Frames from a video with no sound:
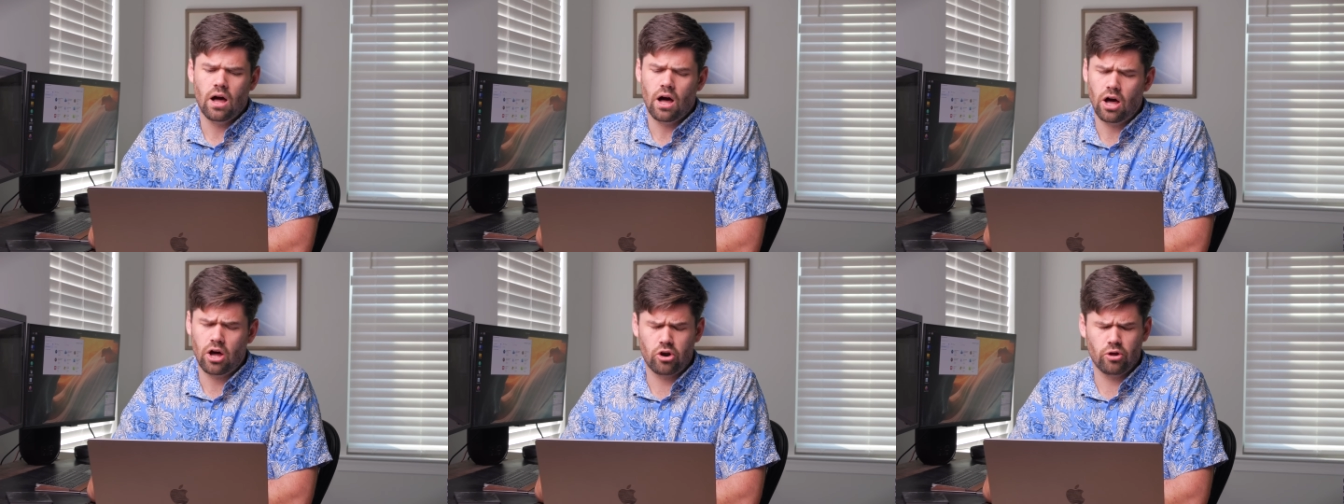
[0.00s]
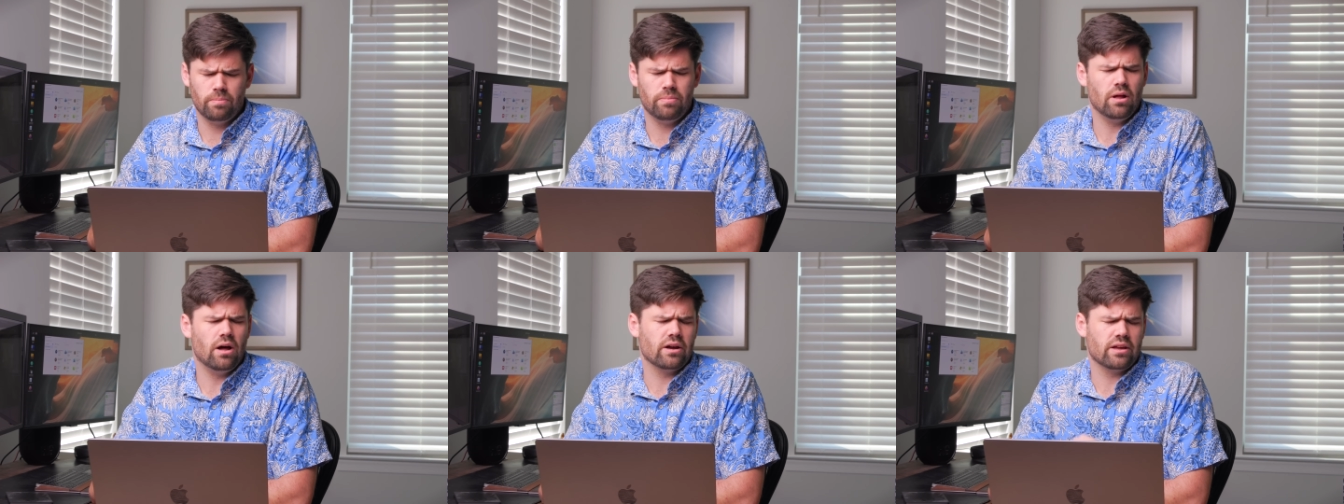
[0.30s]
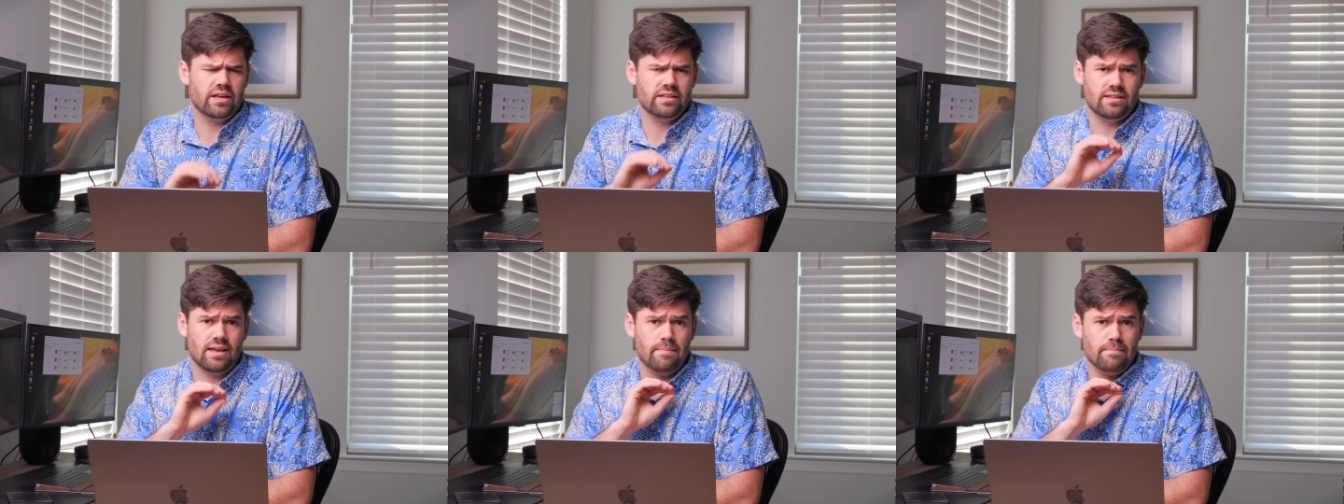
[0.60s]
Auto
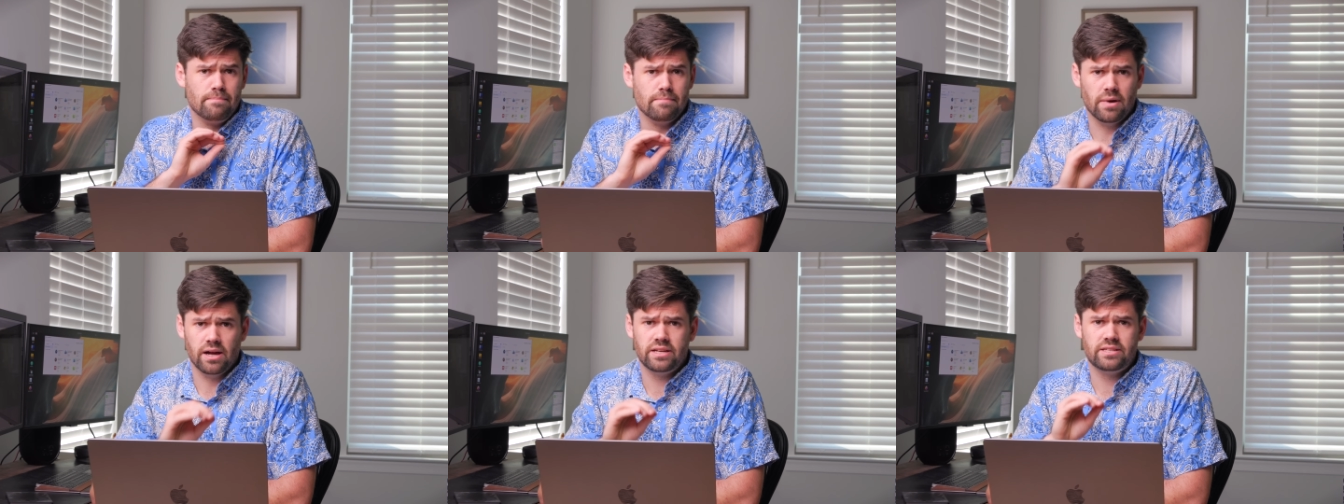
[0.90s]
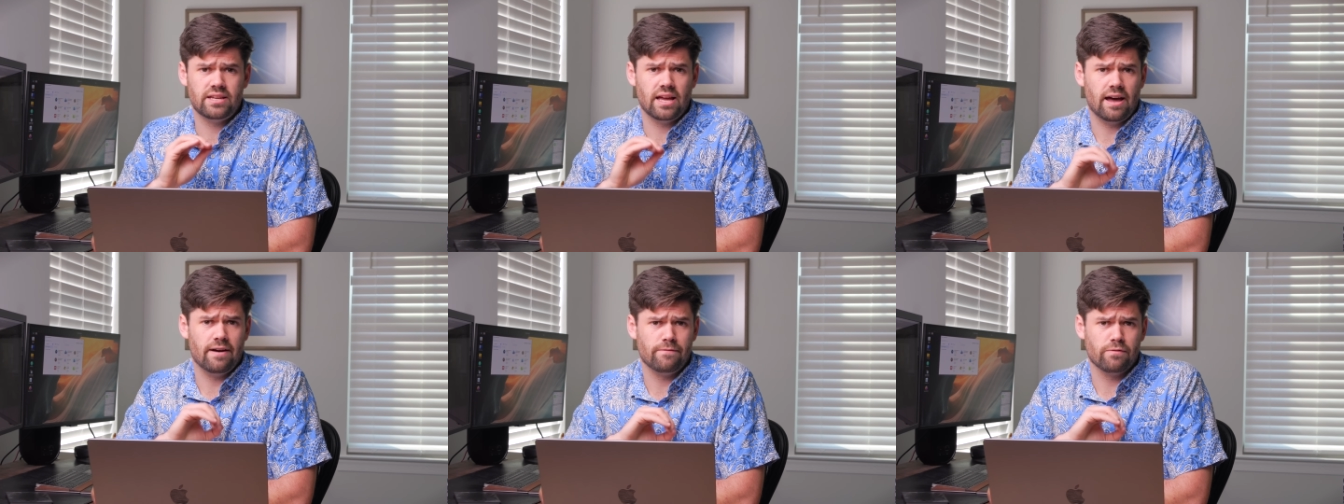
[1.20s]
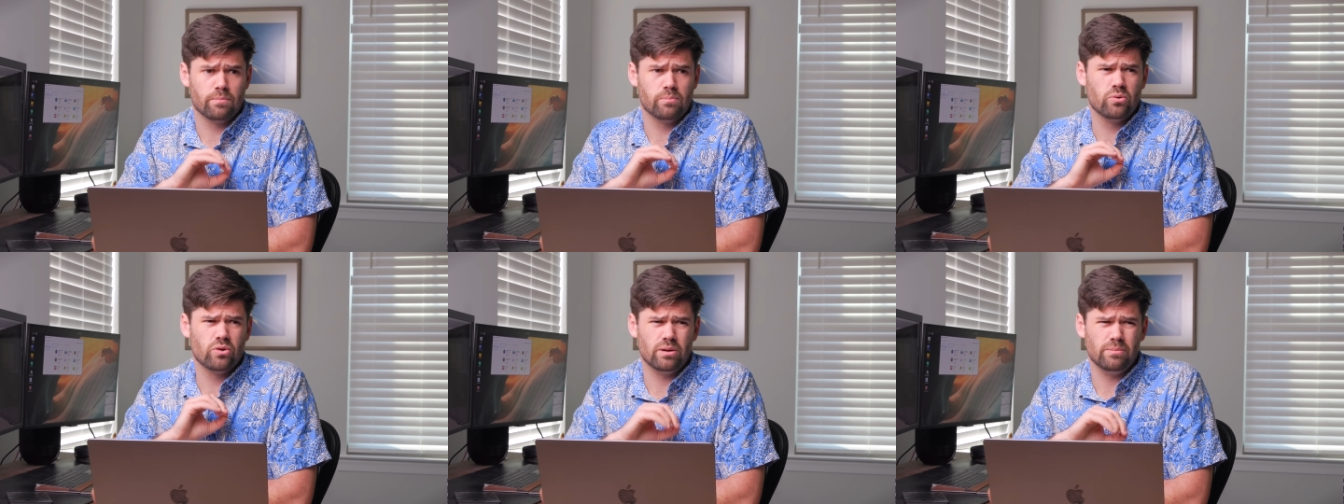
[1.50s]
block is a must have
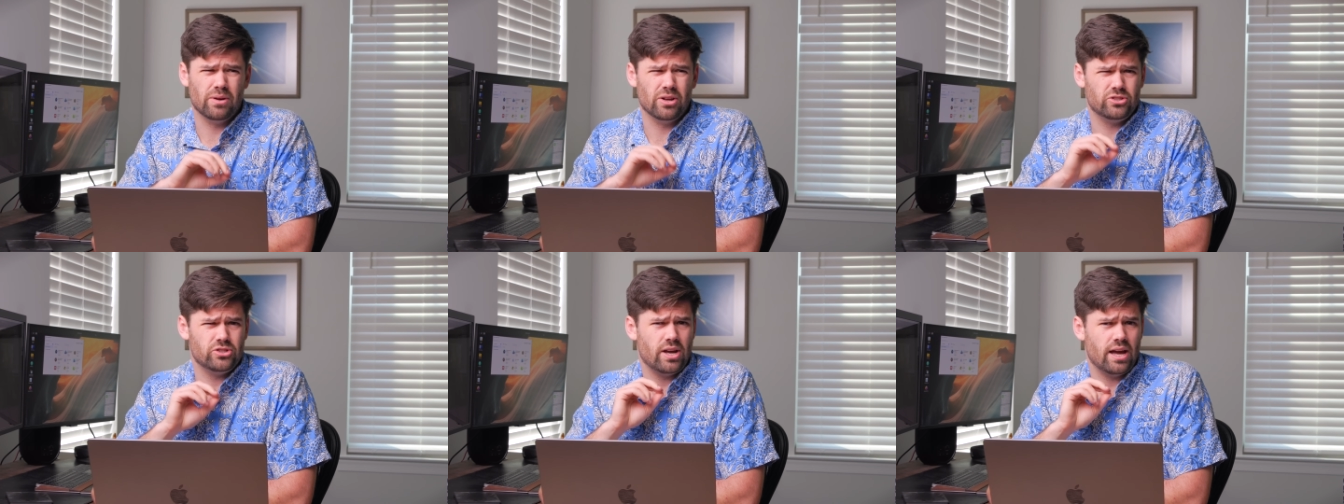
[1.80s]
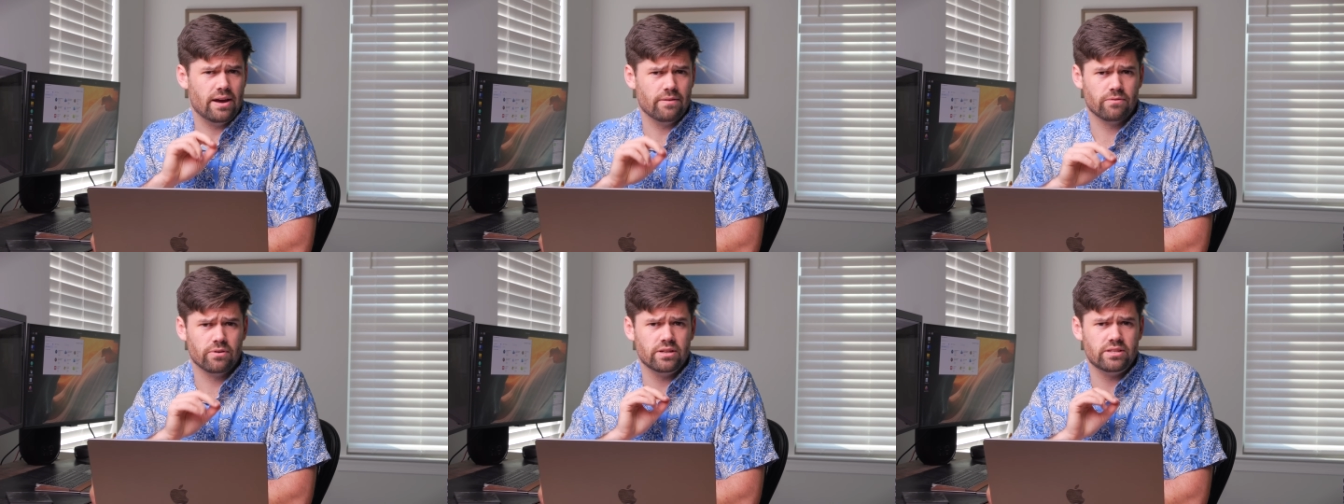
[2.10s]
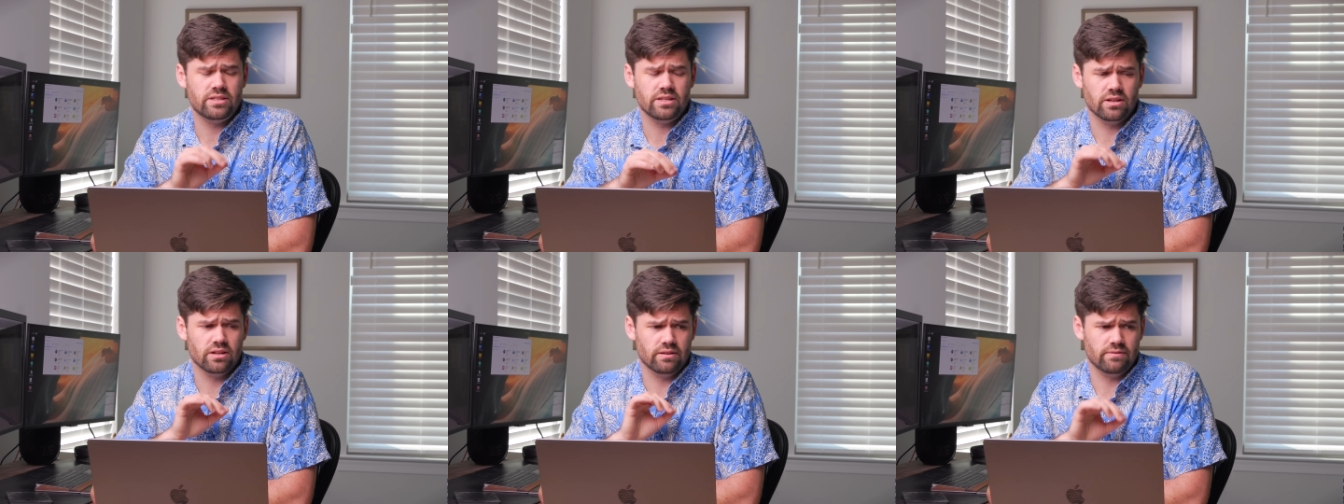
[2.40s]
for pretty much every
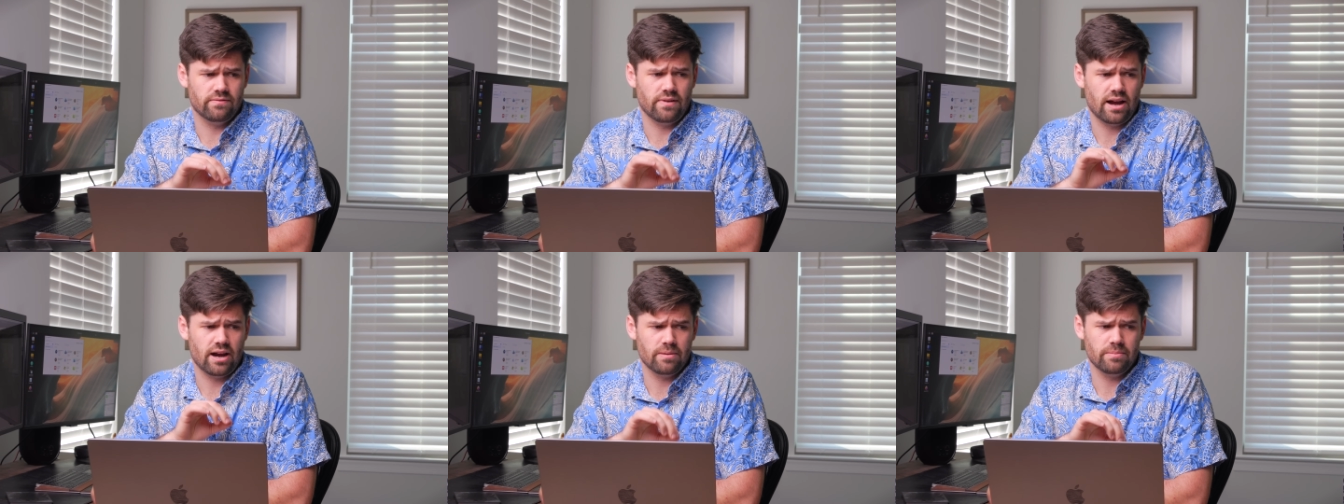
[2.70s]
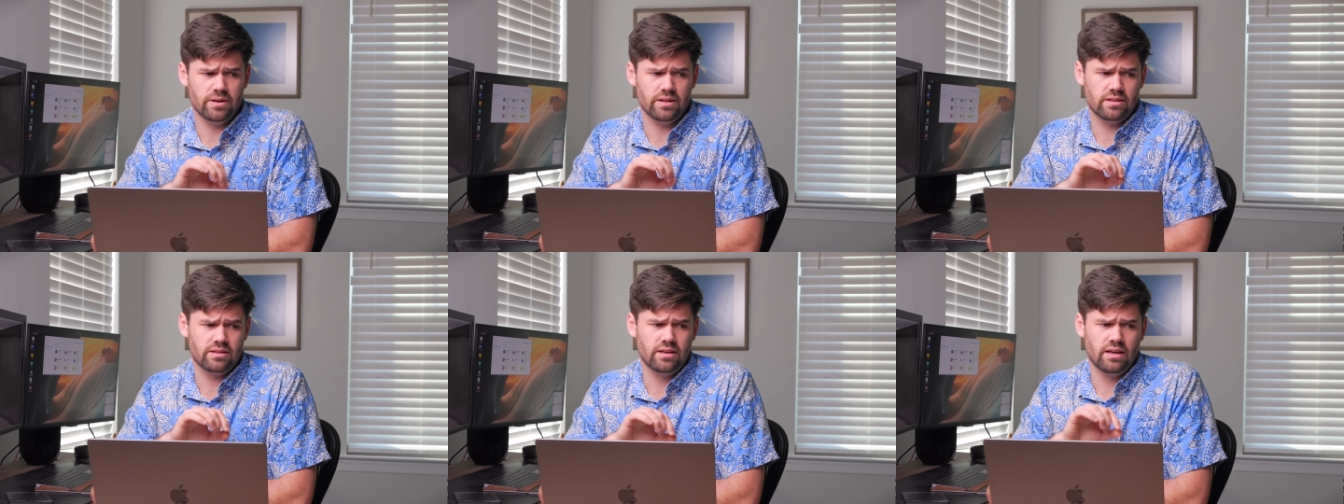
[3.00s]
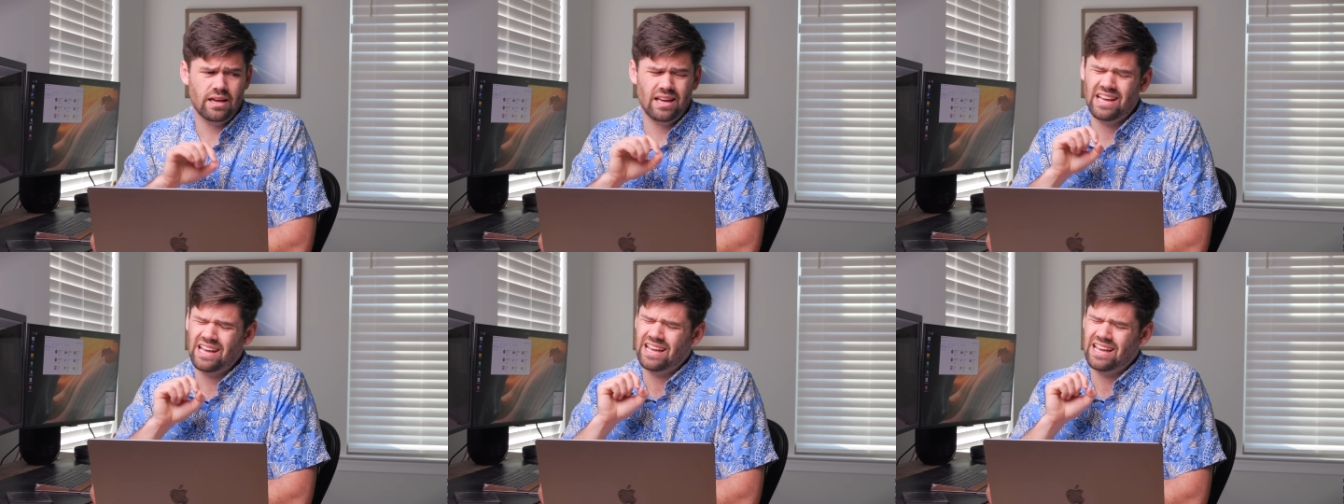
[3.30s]
single environment,